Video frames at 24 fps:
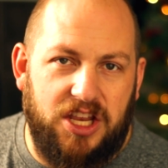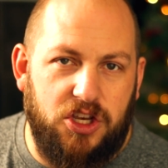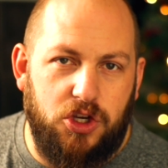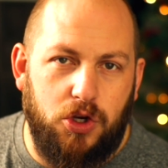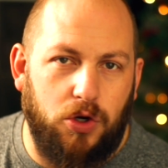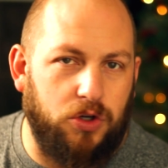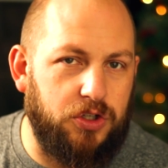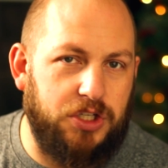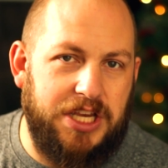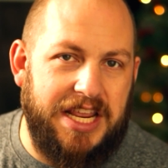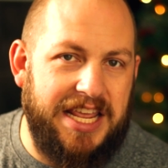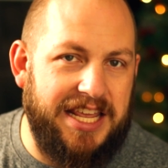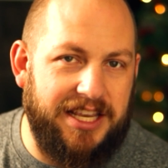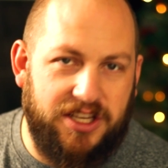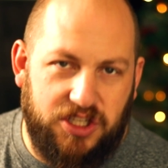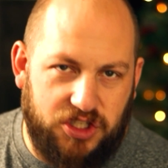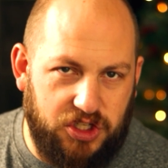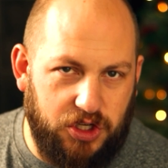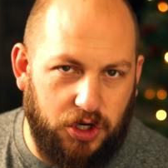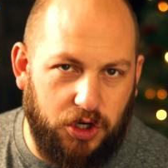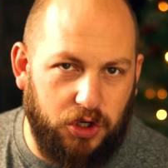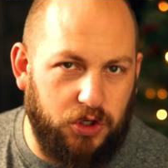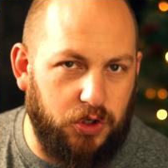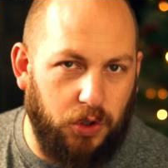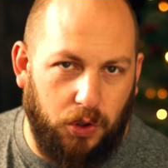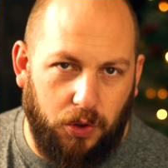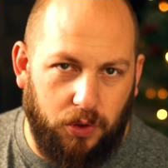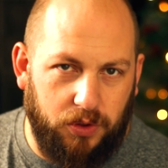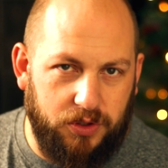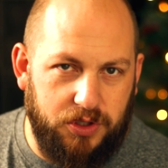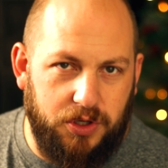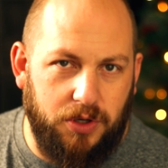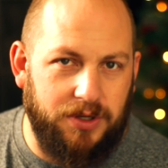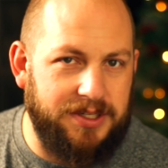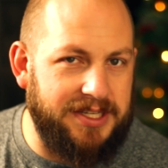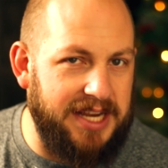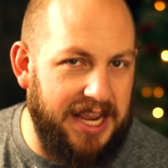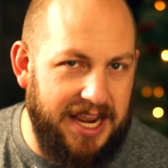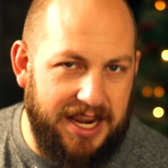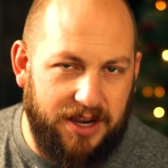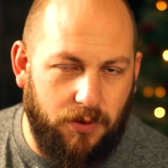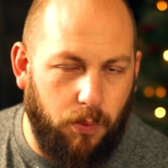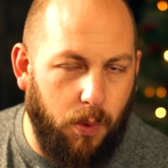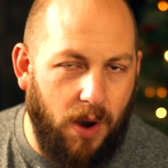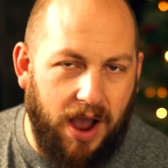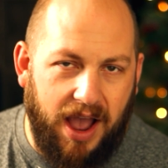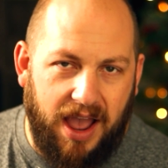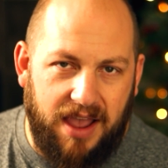in your Dink circle, your
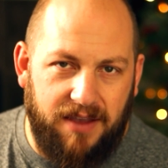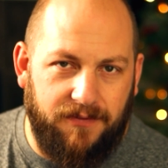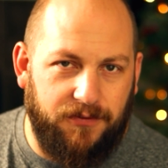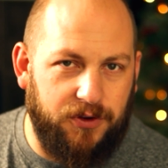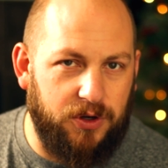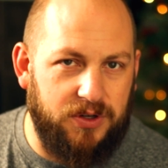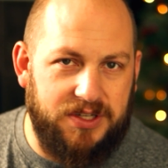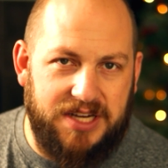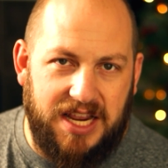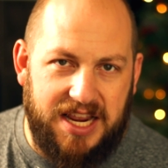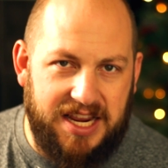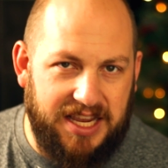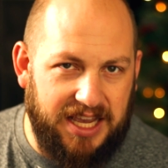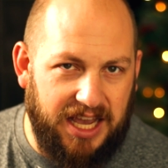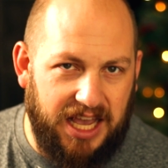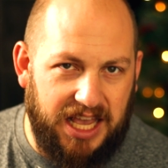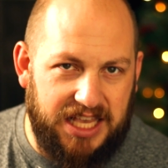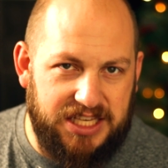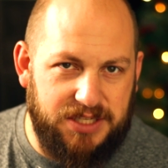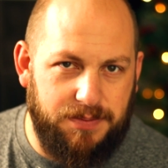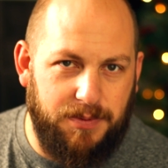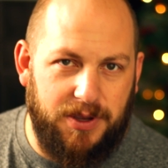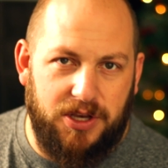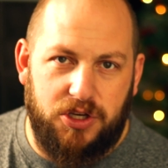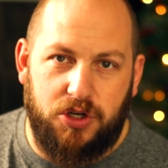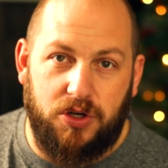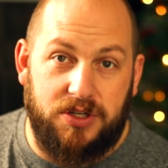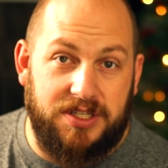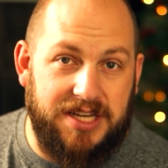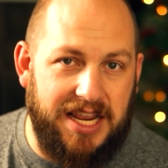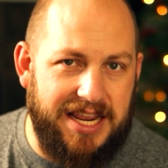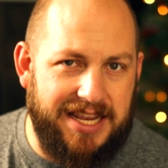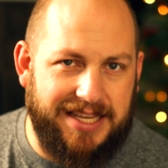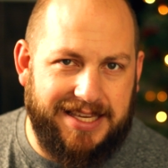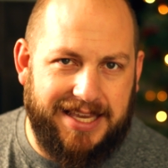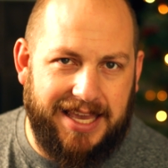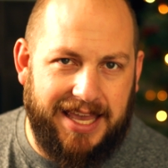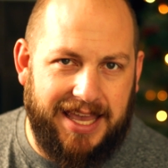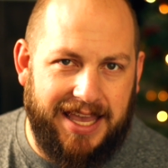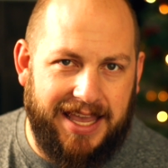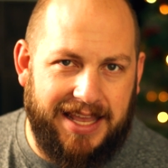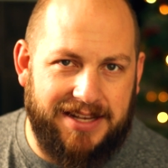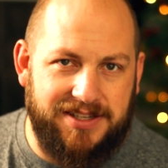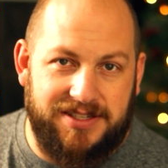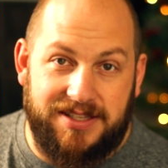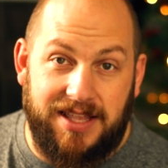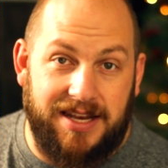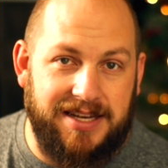Dink wife, your Dink husband, your Dink
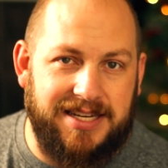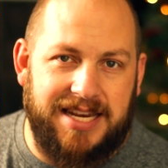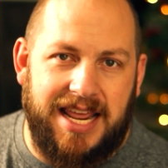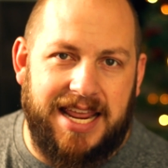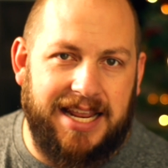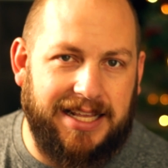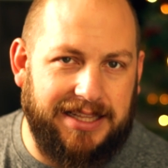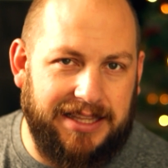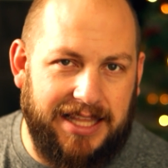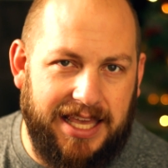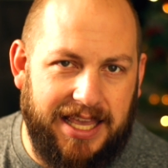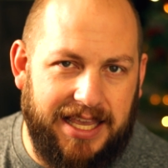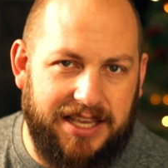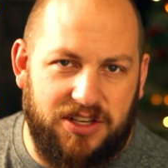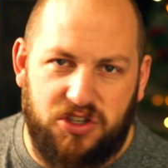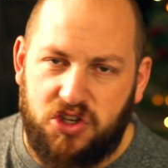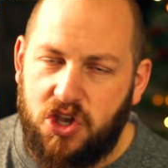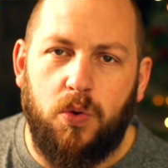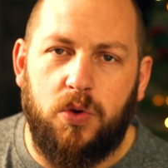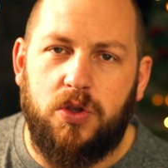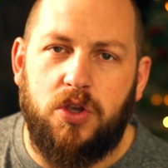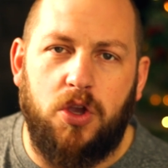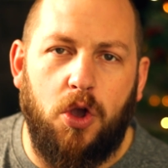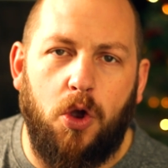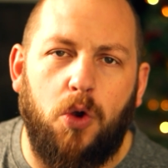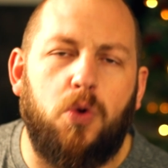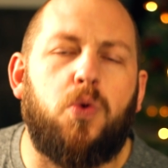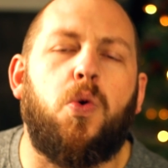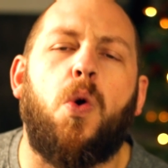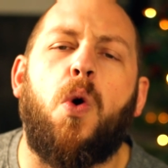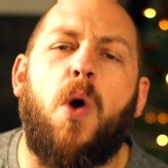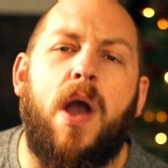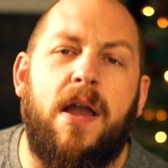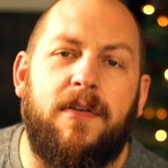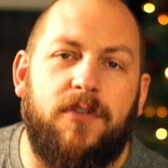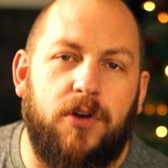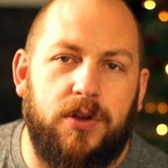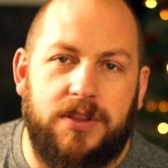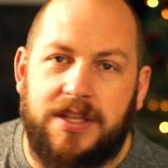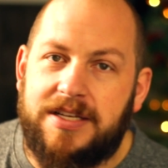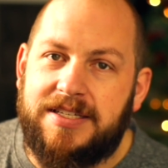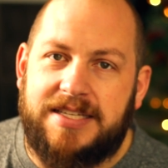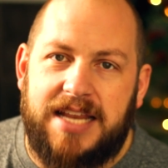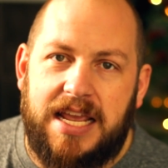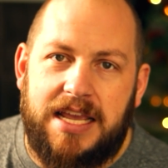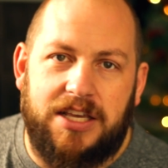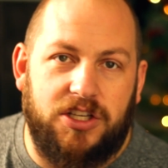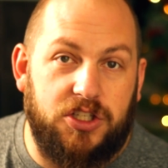kids, the Dinklings, whoever the
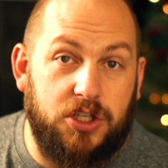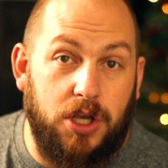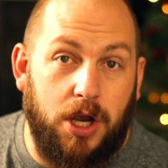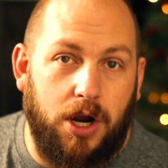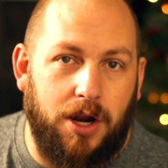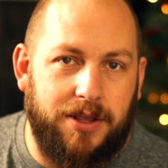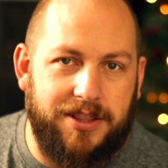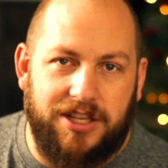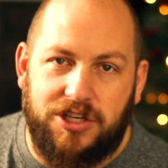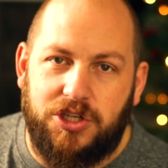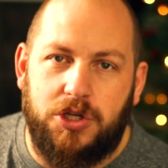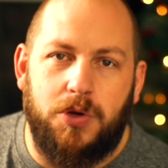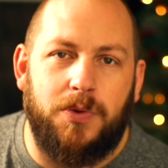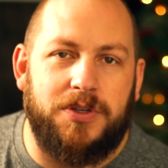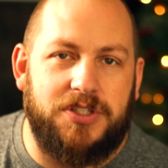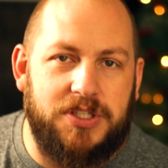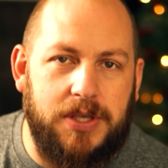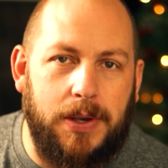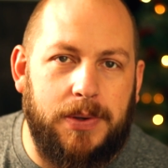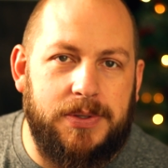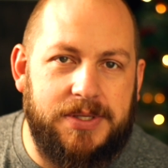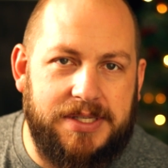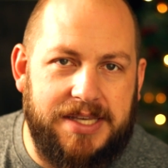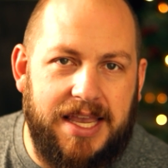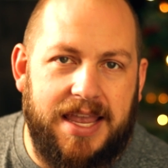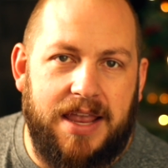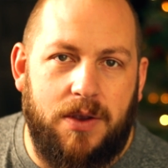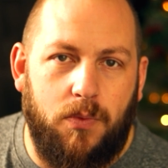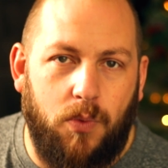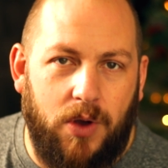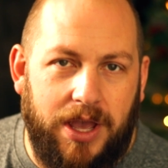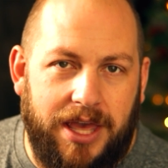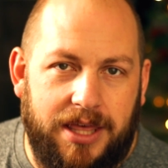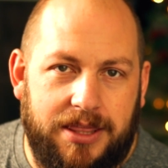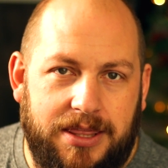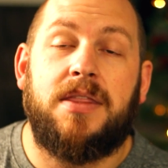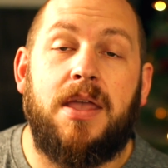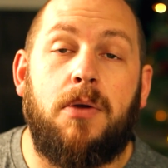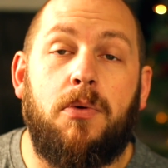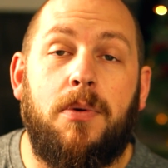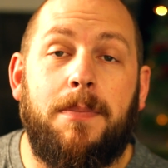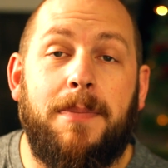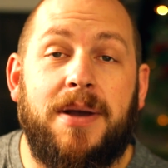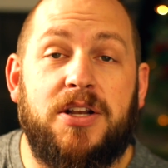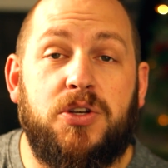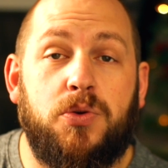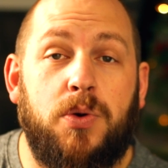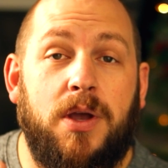Dinks are that you associate with, they
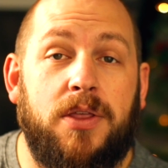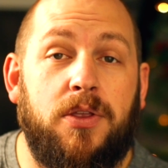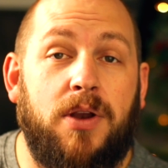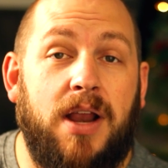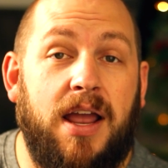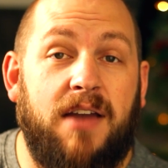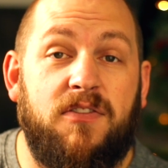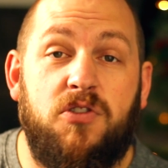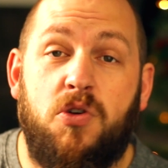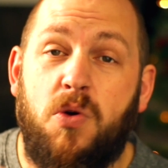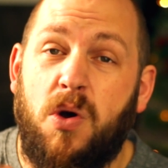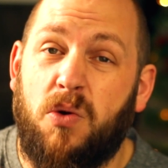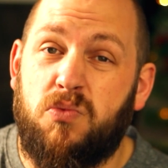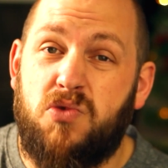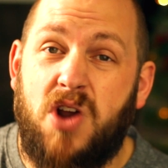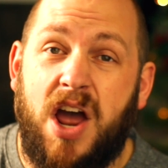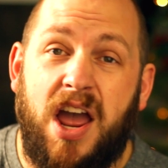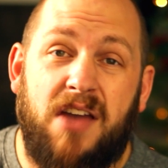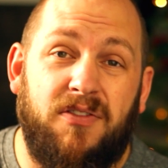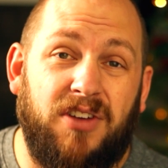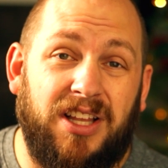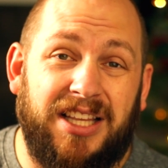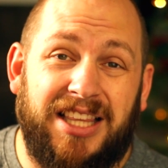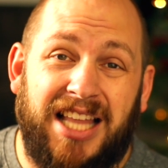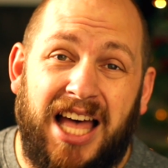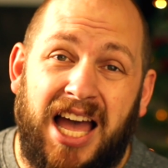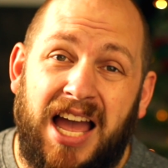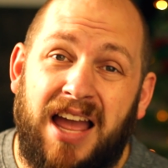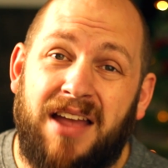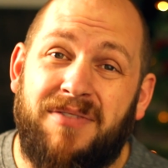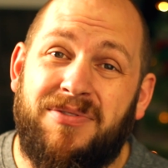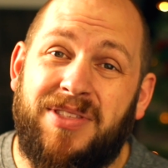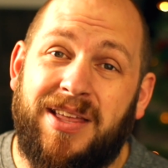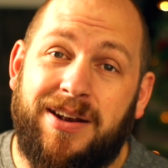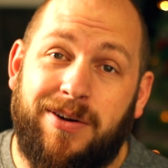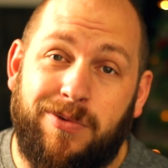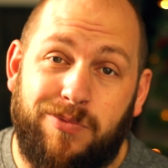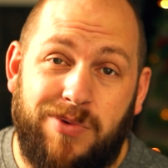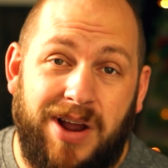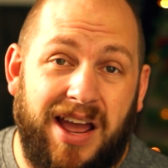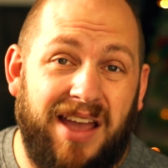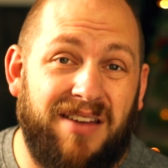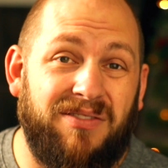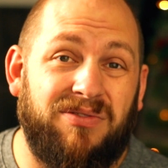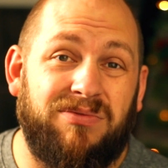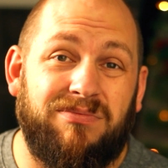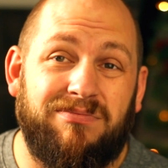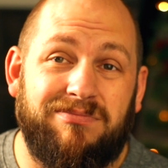would much rather have you arrive alive than
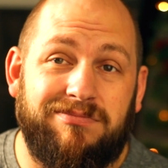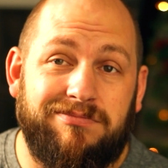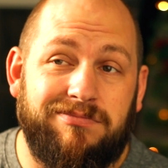arrive